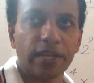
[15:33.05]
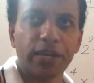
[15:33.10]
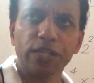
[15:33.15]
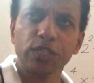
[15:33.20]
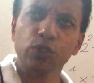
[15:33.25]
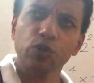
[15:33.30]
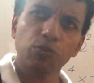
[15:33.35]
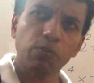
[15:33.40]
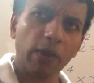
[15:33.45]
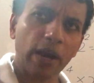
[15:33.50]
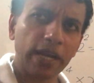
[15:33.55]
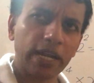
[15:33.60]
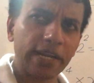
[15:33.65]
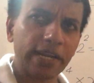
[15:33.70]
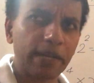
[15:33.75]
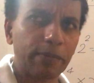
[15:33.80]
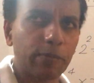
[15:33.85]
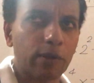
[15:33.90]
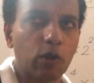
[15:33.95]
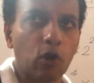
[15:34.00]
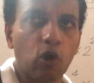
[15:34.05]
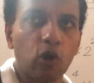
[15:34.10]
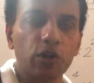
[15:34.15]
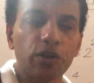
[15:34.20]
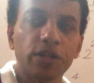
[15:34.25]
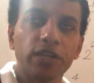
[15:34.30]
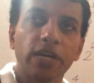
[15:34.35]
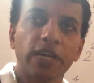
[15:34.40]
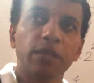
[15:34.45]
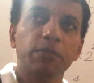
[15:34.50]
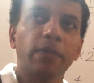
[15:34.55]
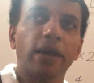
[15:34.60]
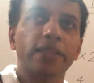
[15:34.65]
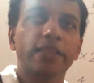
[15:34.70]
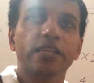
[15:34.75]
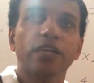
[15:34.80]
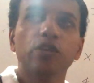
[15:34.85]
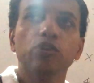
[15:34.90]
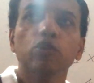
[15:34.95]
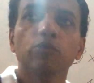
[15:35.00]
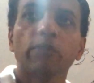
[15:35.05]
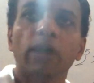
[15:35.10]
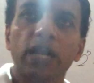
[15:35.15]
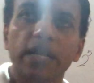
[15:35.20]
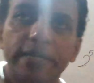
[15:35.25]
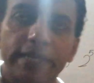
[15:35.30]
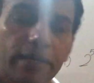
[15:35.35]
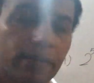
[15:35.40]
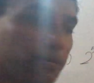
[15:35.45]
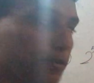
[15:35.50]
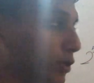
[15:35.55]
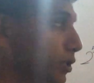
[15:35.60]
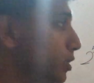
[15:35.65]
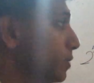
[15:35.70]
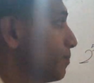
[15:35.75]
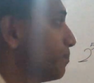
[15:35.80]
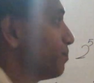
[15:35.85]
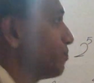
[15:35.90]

That is, you multiple, ordinary method you multiple.